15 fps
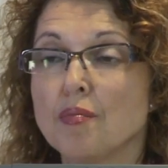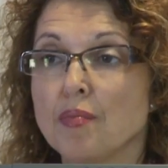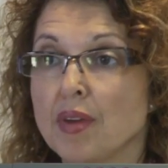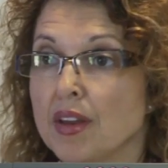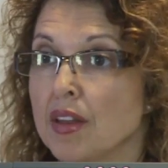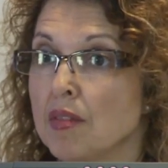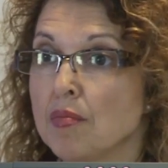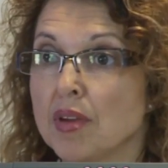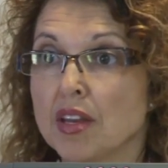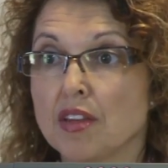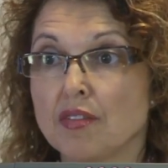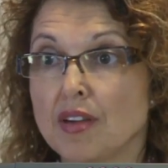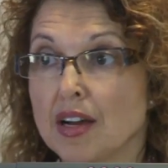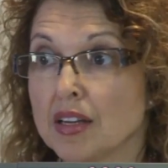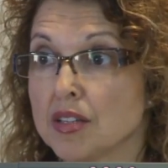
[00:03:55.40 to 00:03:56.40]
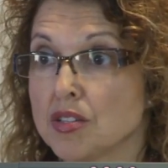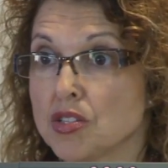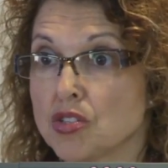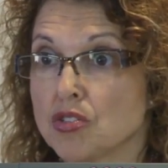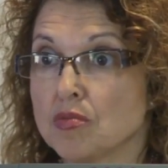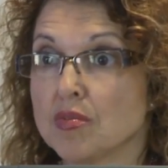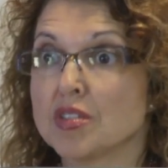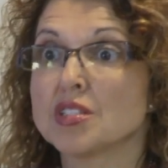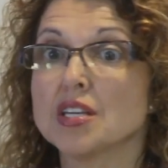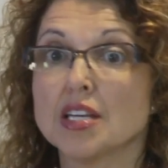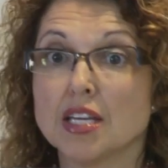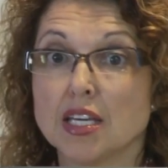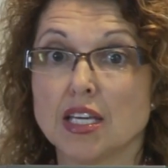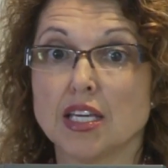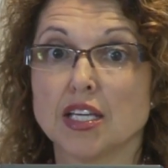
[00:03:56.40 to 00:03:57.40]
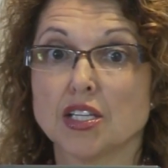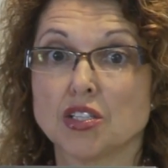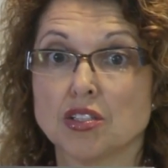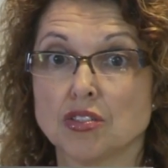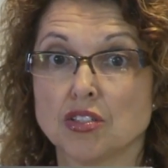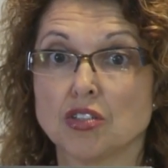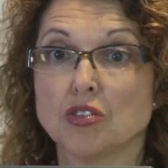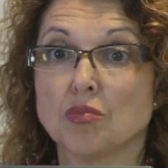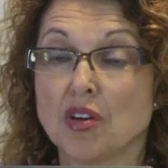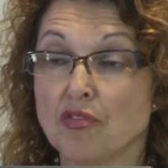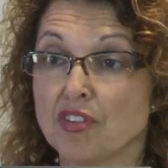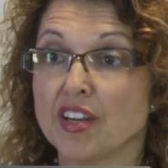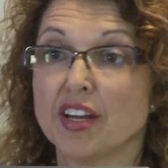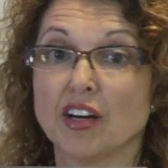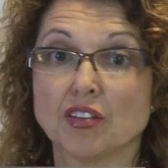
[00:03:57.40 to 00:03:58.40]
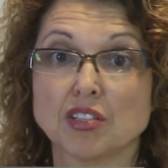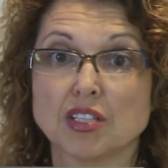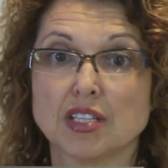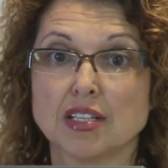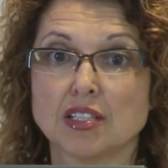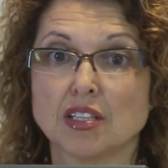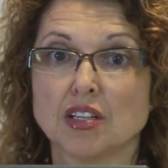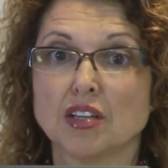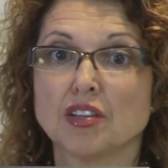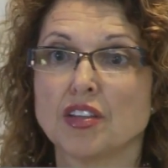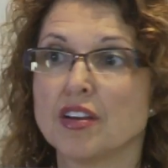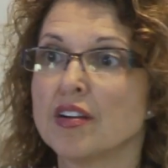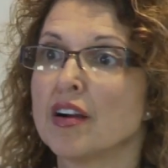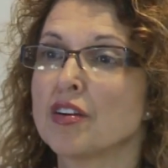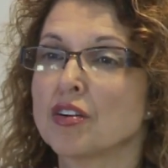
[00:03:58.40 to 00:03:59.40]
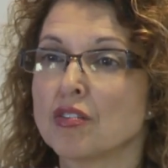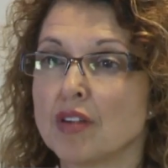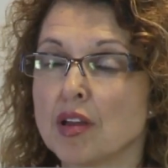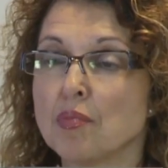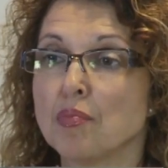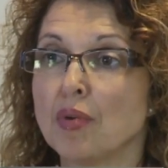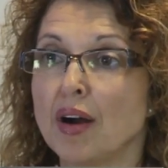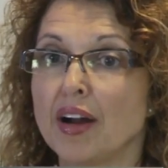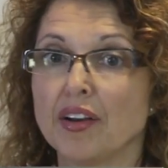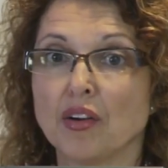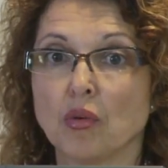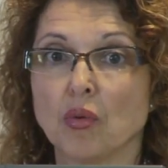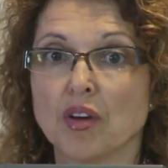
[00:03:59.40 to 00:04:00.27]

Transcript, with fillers: many, many of our consumers here to the New Bedford Health Center. They are a great partner